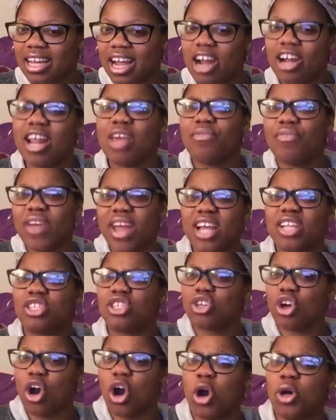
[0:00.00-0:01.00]
Are they
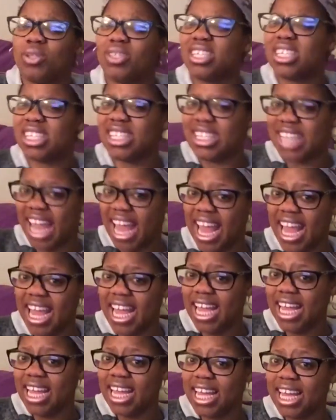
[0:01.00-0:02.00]
fans called
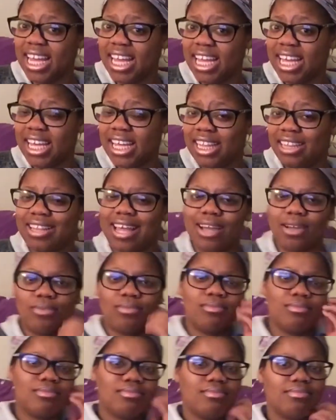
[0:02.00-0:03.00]
stay?
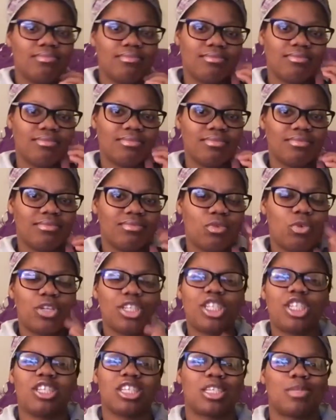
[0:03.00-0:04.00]
Like, or
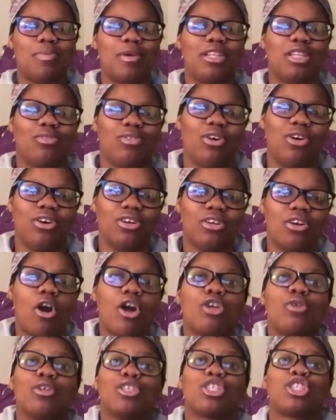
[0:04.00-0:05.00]
did she just spell it wrong?
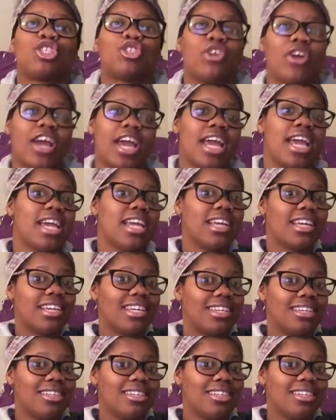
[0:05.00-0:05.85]
Are you a stray?